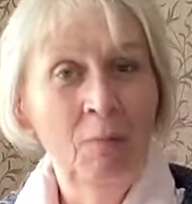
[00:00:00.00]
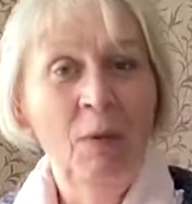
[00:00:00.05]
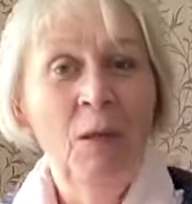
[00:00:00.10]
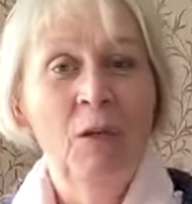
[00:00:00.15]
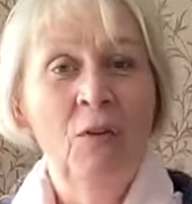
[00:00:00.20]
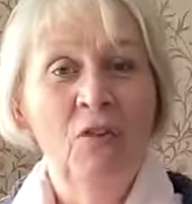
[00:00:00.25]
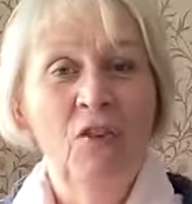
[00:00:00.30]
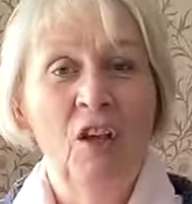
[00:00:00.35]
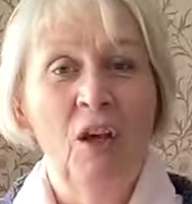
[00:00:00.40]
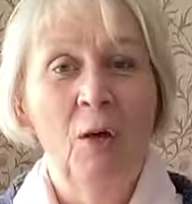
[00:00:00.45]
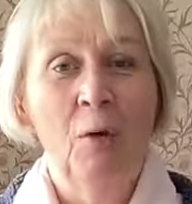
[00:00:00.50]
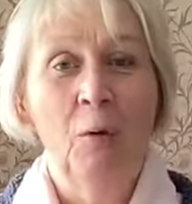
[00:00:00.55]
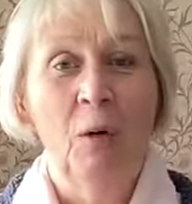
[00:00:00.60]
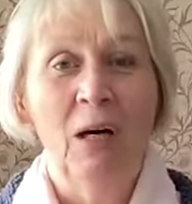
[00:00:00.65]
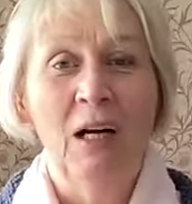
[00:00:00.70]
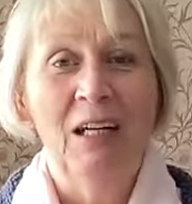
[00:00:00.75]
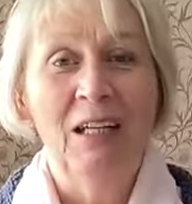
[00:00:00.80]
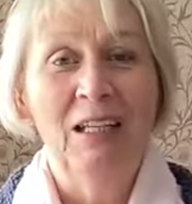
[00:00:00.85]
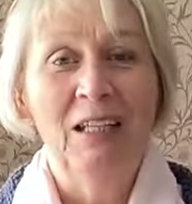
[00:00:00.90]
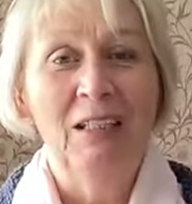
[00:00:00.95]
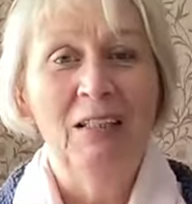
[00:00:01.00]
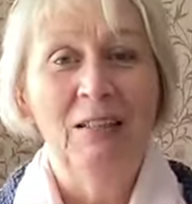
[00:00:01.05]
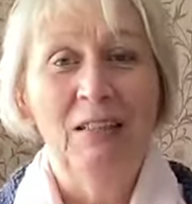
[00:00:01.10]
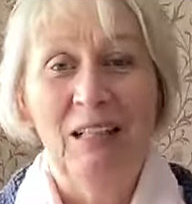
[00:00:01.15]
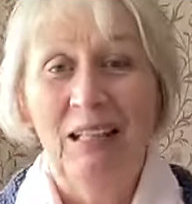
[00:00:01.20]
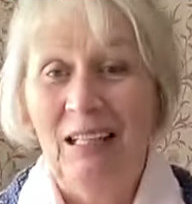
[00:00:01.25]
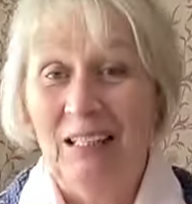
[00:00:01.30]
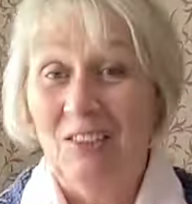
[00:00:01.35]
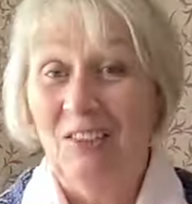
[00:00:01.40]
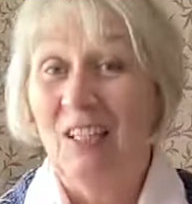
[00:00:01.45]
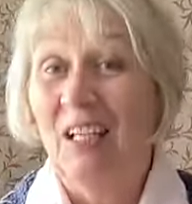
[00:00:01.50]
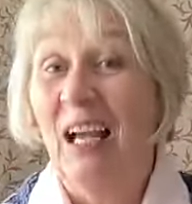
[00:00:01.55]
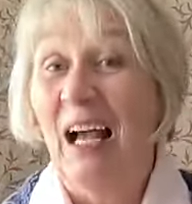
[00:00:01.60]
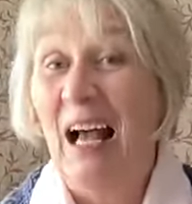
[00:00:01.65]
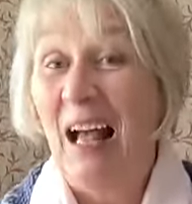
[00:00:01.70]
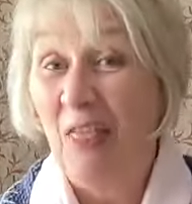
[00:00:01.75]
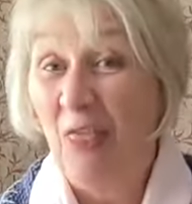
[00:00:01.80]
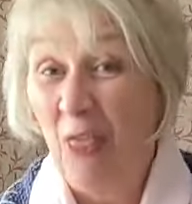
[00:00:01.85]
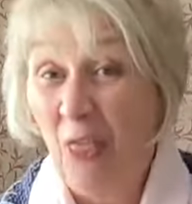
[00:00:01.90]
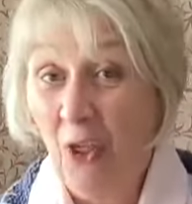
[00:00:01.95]
So let's say I
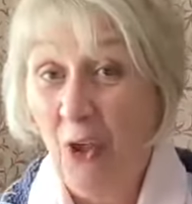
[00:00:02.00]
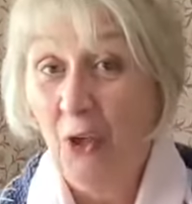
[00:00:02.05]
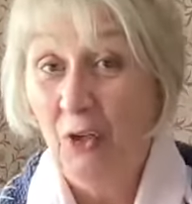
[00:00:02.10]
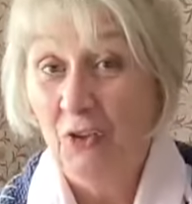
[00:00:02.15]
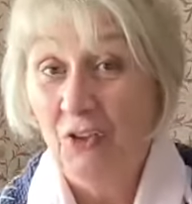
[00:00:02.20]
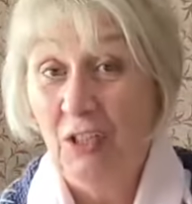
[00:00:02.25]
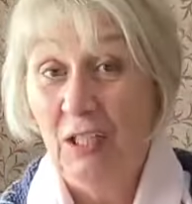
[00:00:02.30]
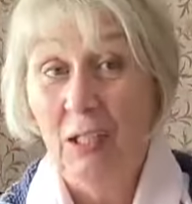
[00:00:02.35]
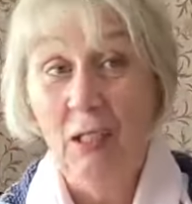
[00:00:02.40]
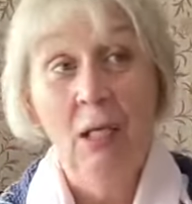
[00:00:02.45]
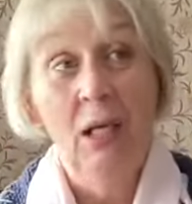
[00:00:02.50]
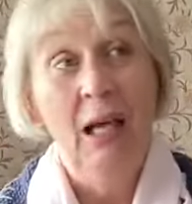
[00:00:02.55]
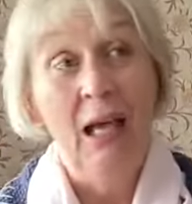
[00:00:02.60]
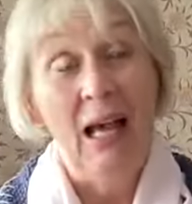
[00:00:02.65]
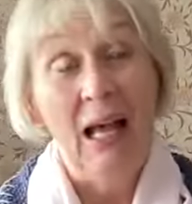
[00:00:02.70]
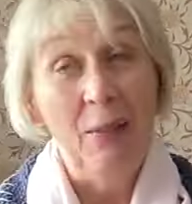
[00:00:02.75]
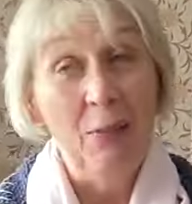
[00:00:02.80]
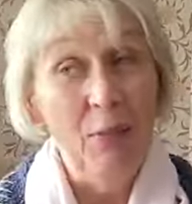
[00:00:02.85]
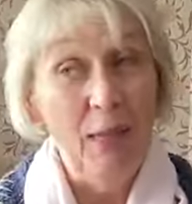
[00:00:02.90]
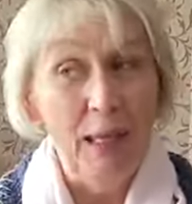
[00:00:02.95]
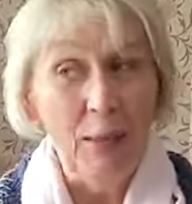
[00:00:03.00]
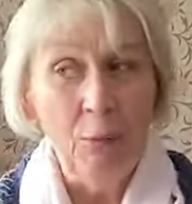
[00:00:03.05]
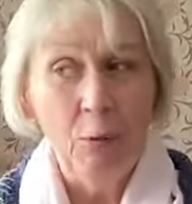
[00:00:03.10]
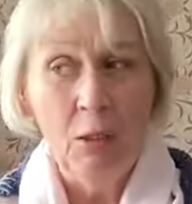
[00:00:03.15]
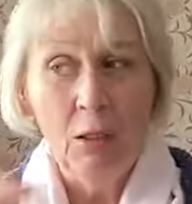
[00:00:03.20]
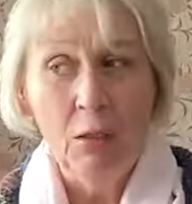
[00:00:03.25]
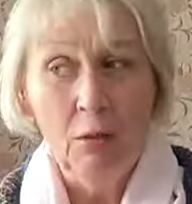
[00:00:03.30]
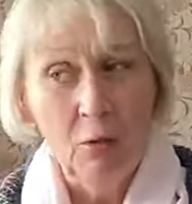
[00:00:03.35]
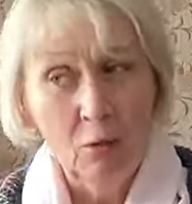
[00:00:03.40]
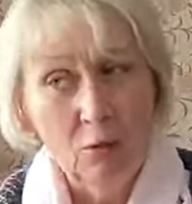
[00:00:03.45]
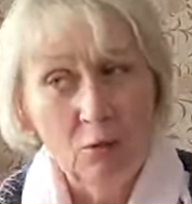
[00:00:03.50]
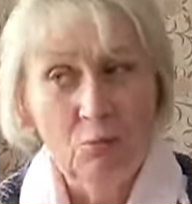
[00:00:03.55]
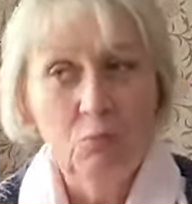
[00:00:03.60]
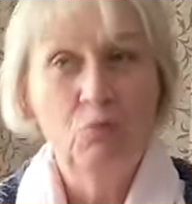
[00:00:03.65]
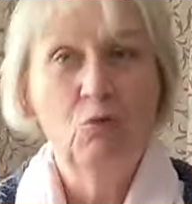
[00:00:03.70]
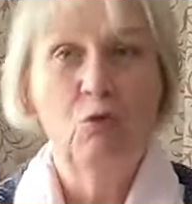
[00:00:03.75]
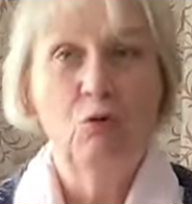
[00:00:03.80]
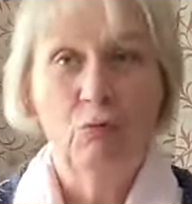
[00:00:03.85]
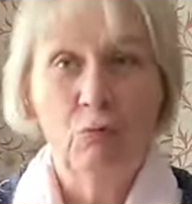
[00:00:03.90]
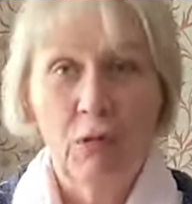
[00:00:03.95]
had 30 and they were
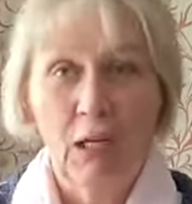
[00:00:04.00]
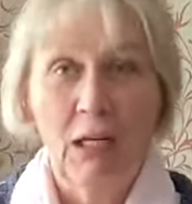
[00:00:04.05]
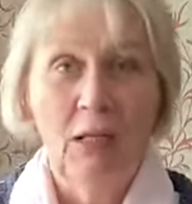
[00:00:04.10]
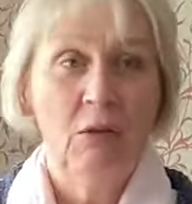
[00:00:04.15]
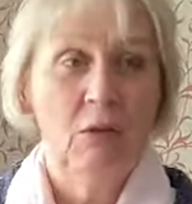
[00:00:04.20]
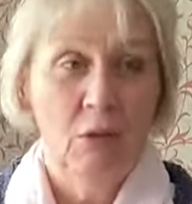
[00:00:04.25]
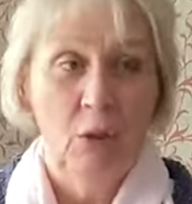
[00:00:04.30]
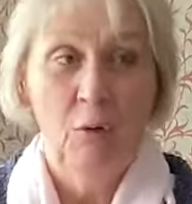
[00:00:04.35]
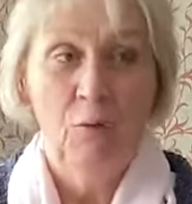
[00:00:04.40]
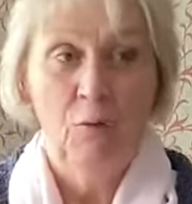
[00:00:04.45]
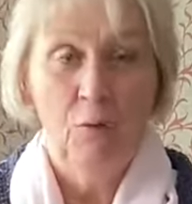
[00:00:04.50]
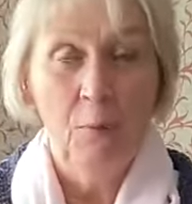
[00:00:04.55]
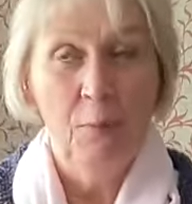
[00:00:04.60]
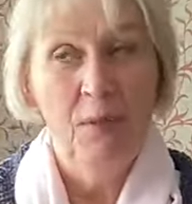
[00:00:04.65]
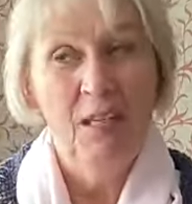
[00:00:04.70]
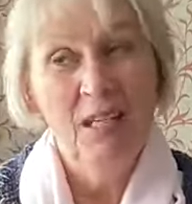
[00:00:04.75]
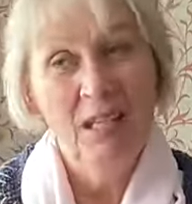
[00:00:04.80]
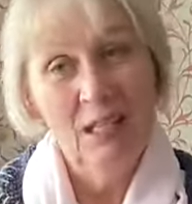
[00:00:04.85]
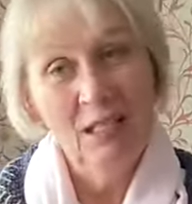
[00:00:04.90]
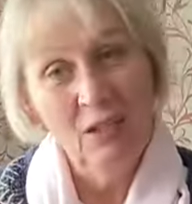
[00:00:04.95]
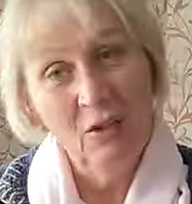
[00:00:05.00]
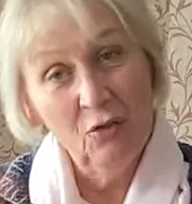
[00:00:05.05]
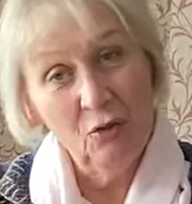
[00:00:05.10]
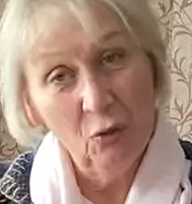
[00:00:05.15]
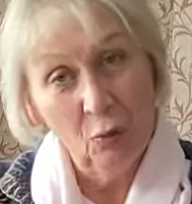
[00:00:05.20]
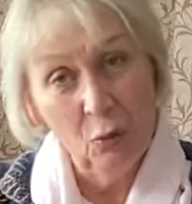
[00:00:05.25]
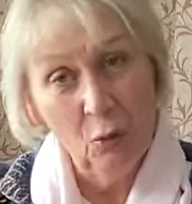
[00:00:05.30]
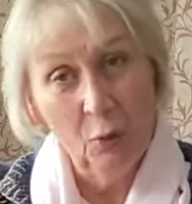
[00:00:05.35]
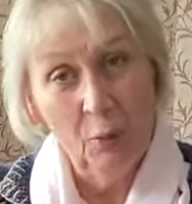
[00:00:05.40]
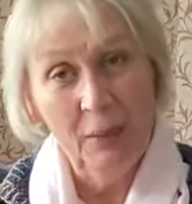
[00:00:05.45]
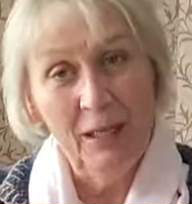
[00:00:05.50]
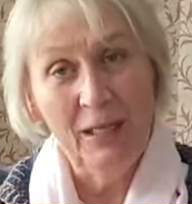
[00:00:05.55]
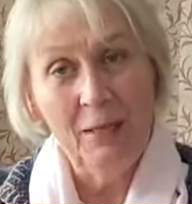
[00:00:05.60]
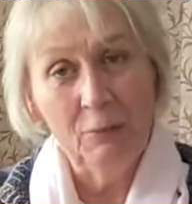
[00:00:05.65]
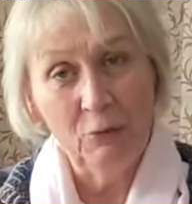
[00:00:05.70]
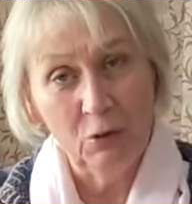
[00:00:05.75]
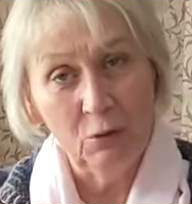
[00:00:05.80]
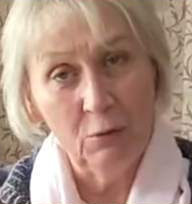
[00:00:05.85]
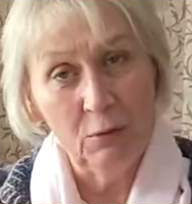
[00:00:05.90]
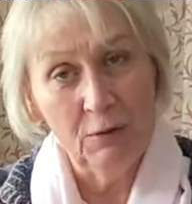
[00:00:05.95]
great, you know, from beginners all the way up
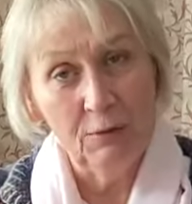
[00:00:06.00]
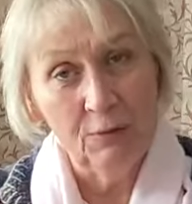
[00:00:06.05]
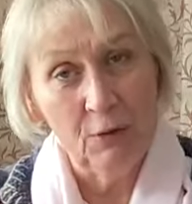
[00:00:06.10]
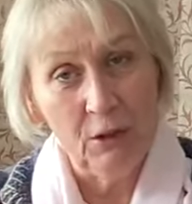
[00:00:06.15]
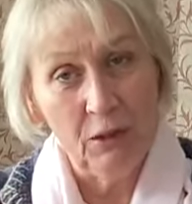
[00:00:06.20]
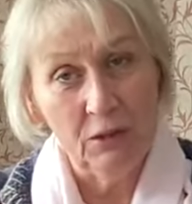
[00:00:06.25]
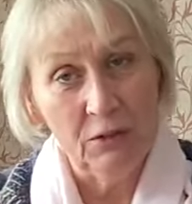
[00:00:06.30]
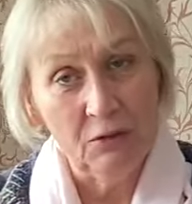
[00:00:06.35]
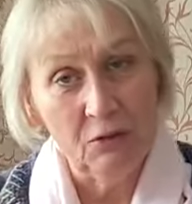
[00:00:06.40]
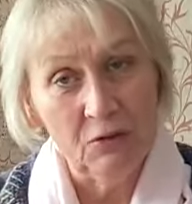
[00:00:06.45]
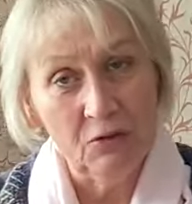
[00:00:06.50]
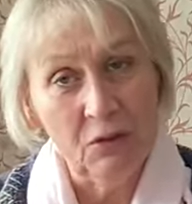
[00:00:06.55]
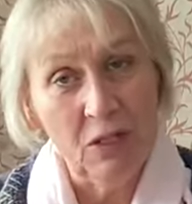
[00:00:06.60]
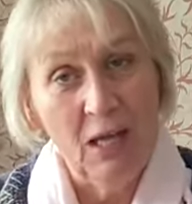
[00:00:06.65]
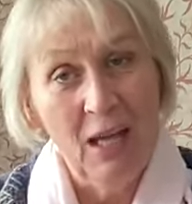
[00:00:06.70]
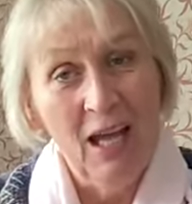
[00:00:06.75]
to advanced,